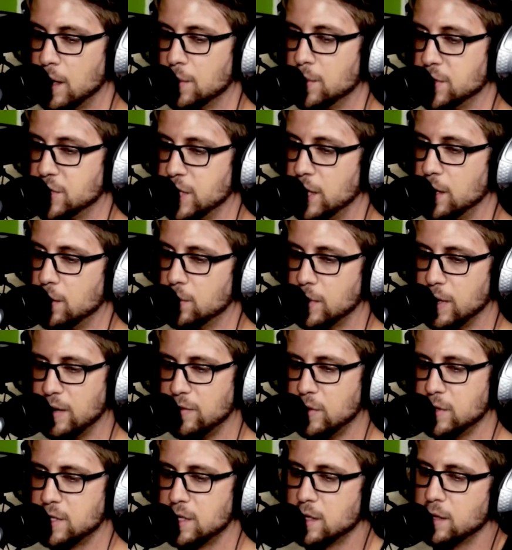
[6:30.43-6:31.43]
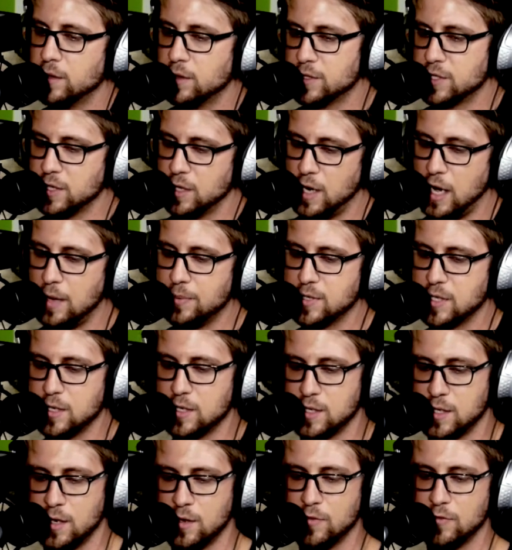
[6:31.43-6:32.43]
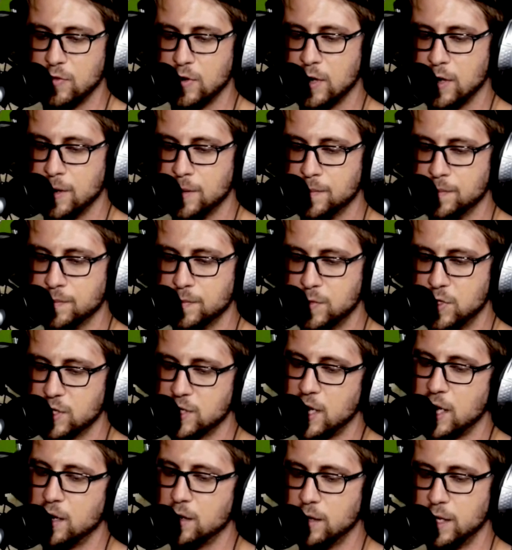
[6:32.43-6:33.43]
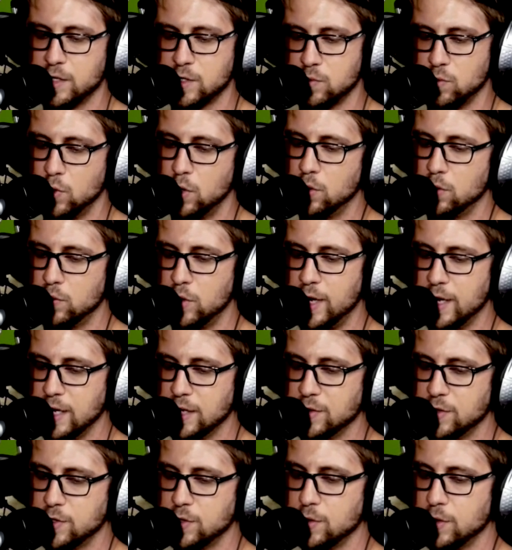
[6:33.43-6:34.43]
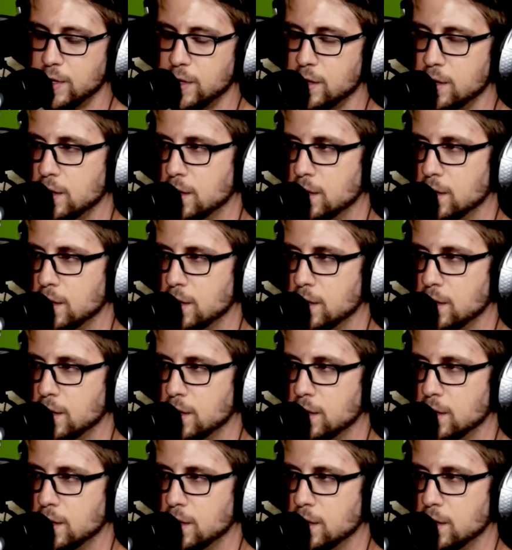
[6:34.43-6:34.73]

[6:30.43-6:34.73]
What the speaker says: Michelle, give us a little synopsis of just kind of let's roll right into it.